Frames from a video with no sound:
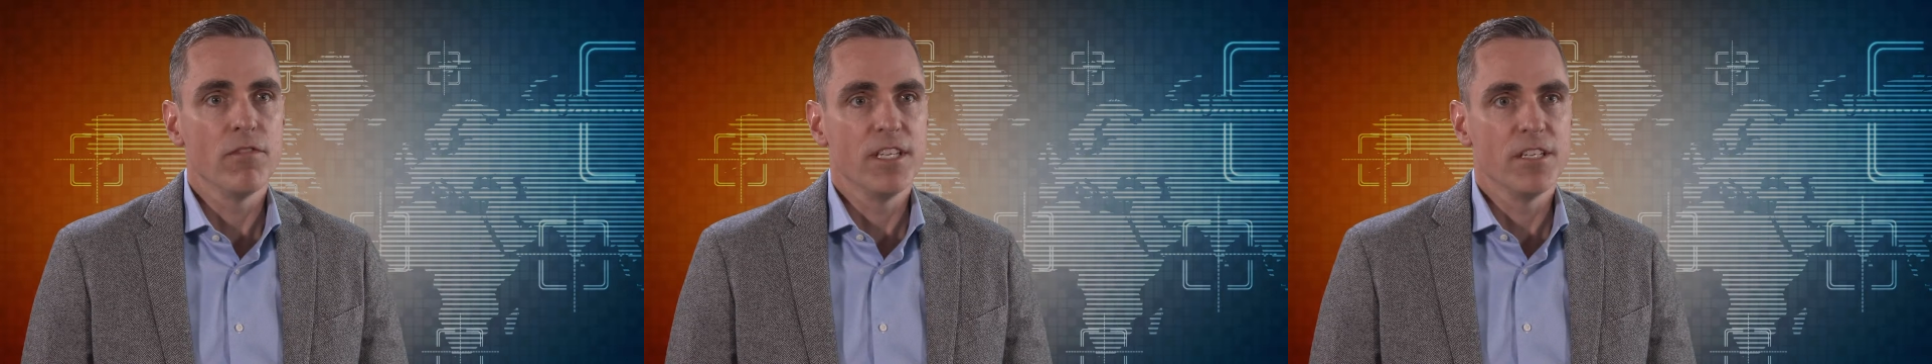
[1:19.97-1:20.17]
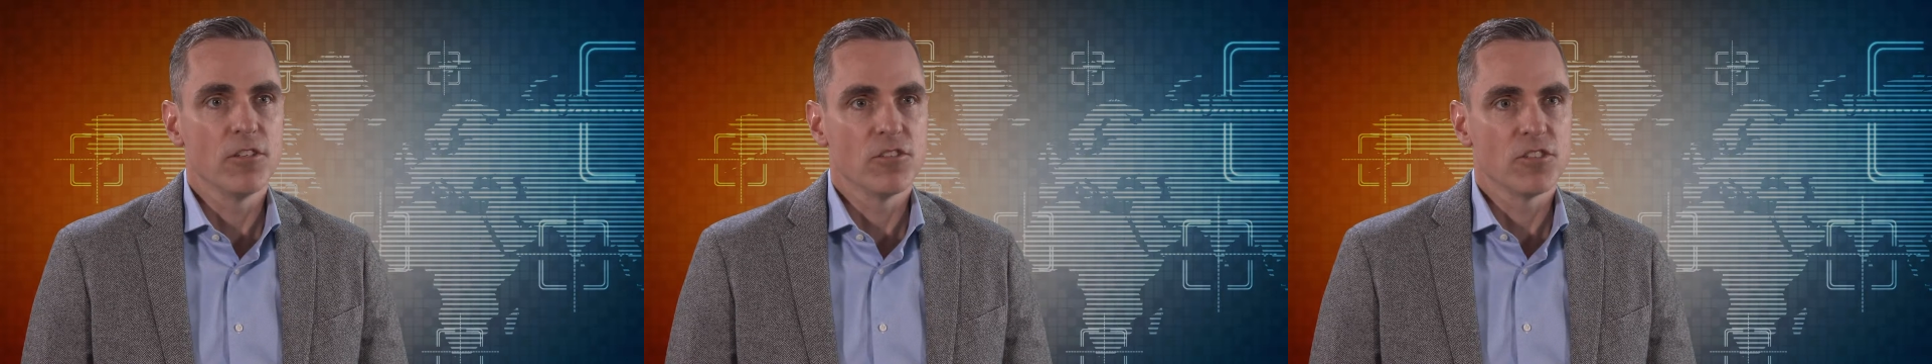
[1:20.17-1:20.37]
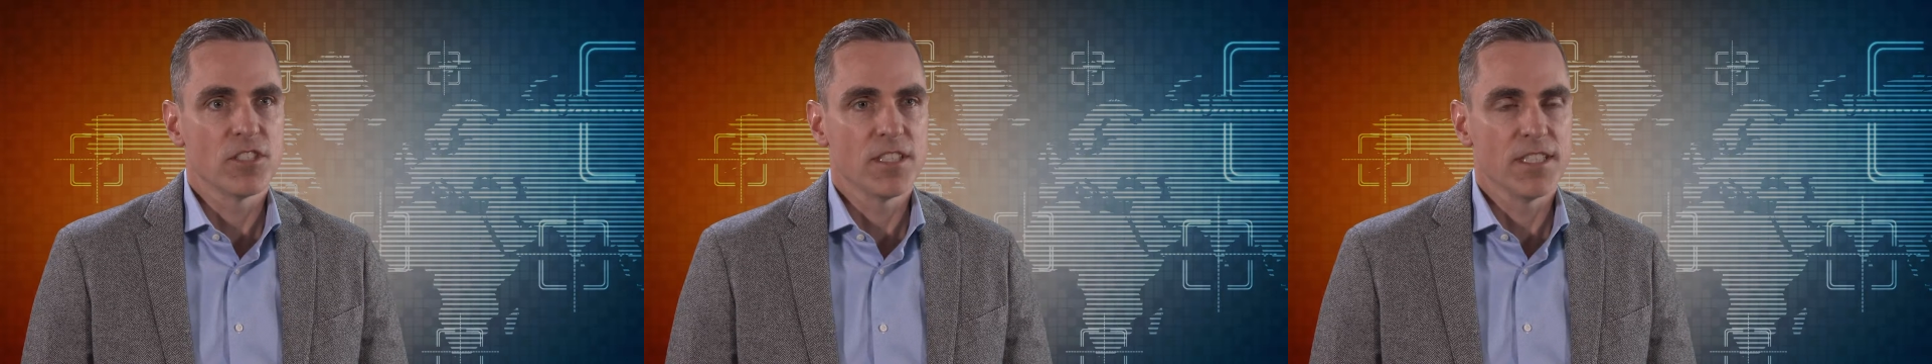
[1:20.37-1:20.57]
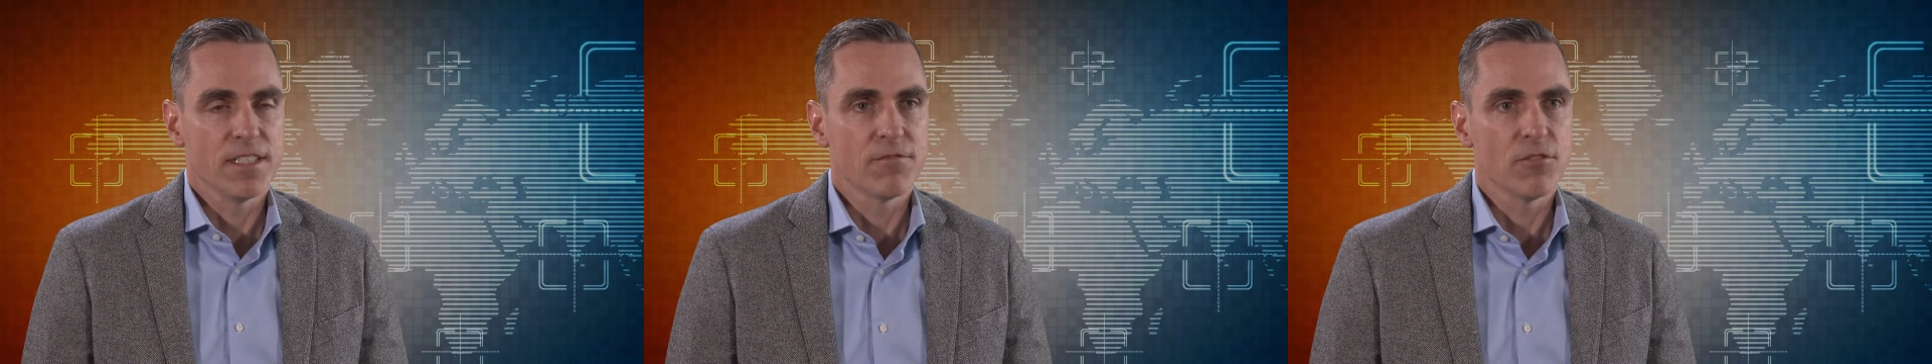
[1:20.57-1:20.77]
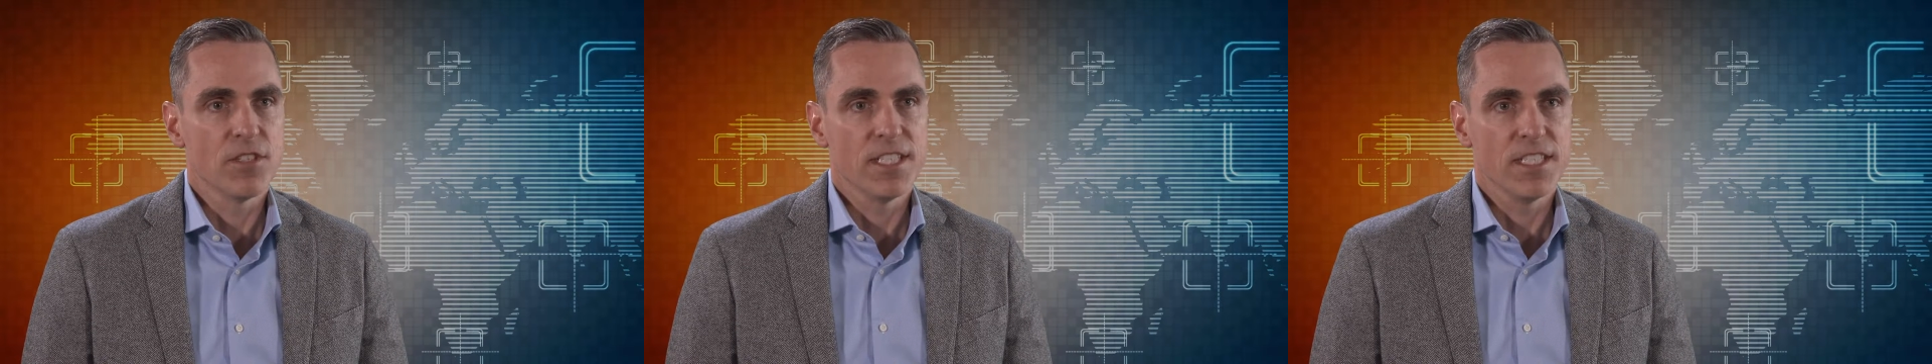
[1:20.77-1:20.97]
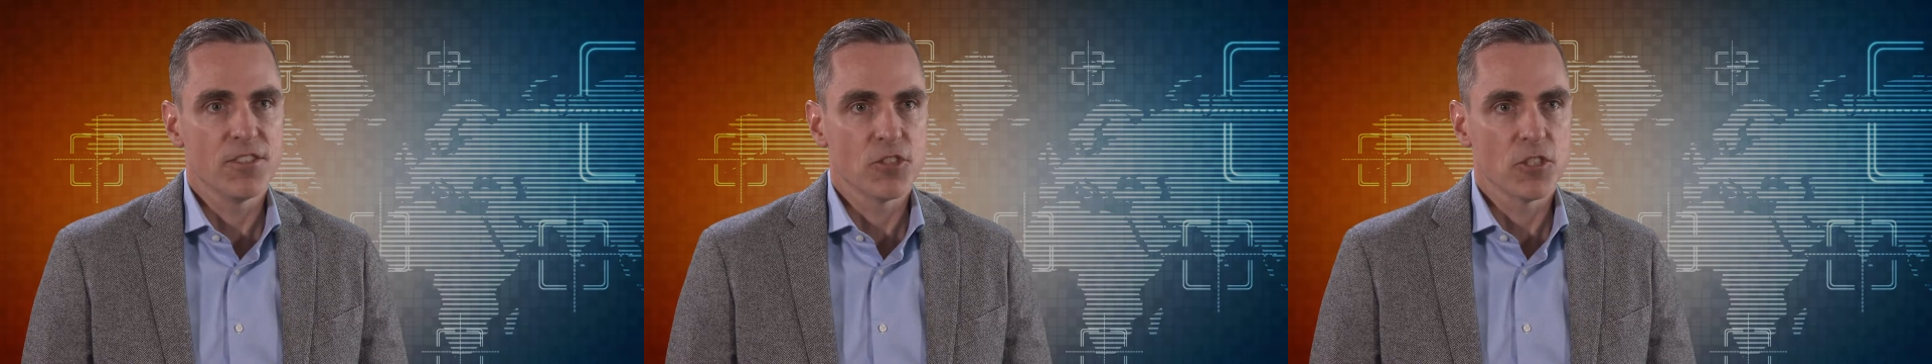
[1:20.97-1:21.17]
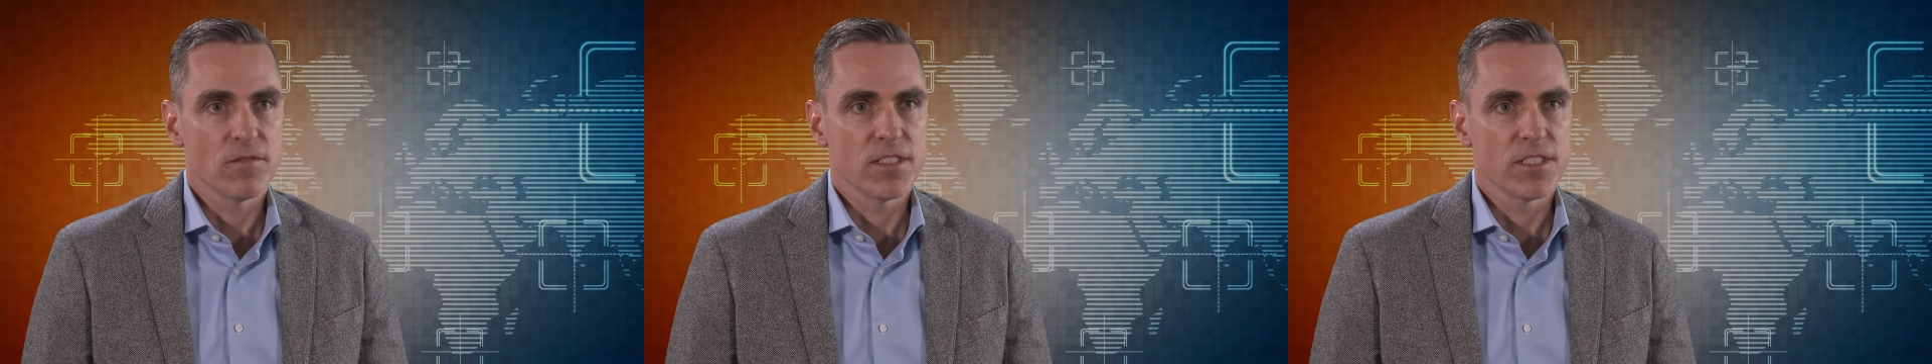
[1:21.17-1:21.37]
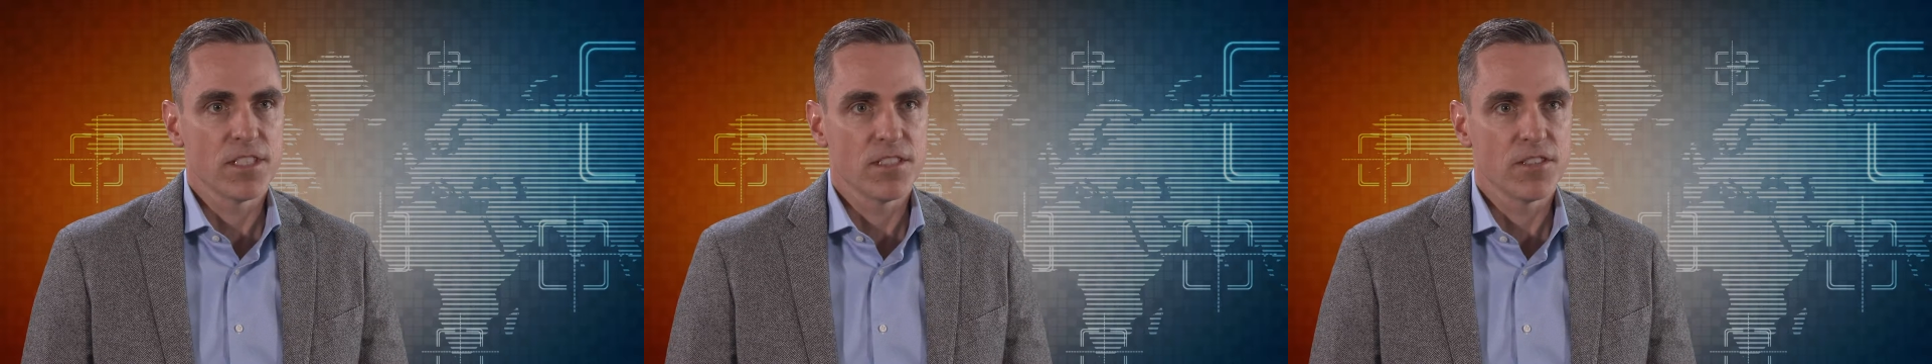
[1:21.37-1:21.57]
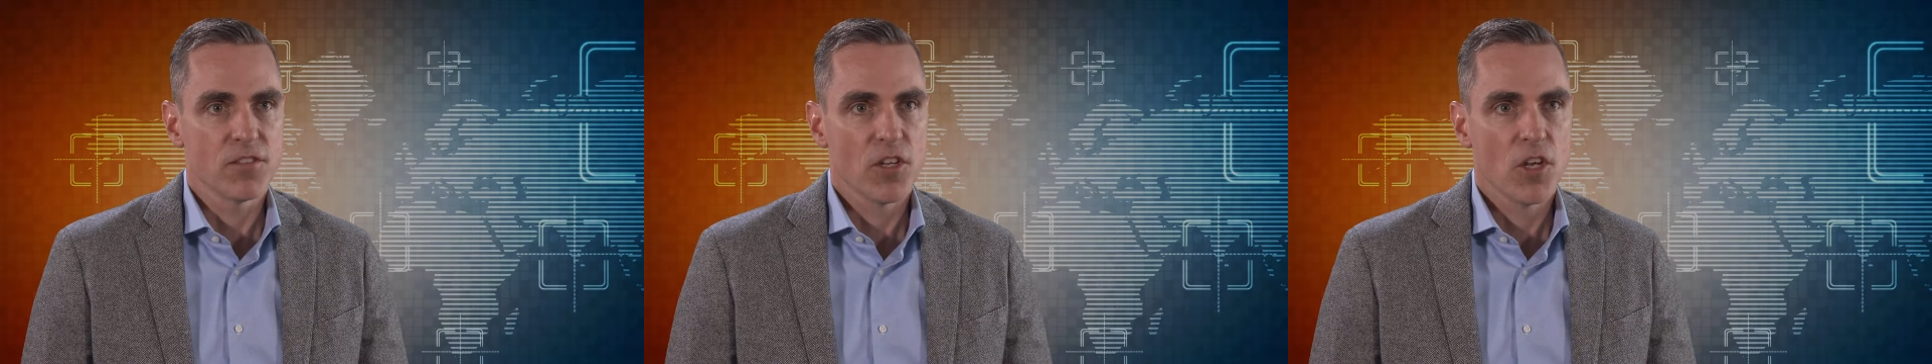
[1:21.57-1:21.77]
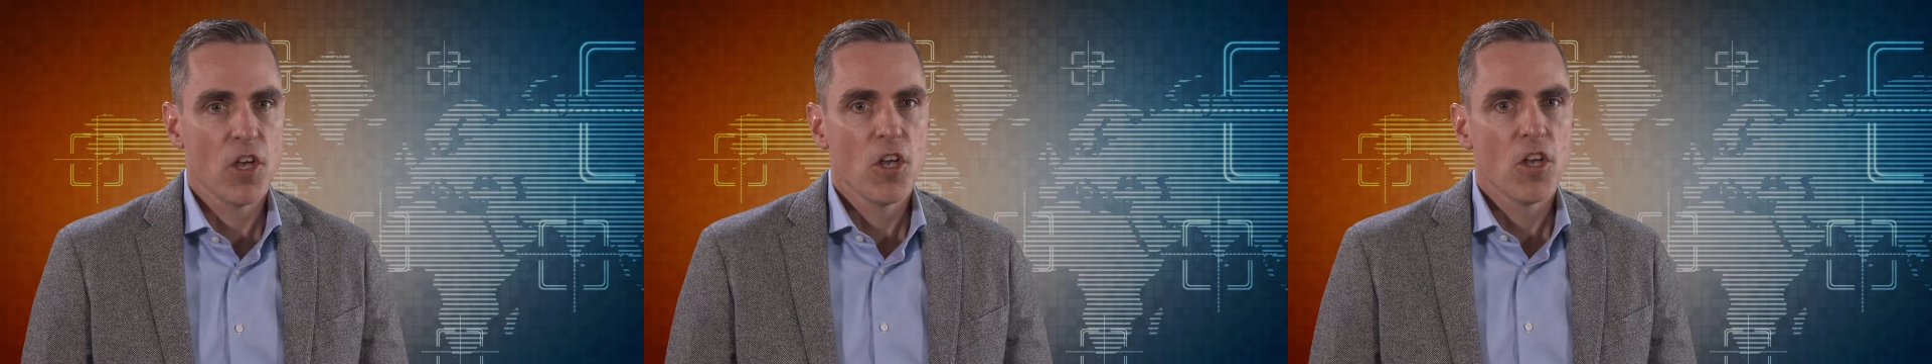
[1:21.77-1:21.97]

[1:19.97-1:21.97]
vendors deliver these services.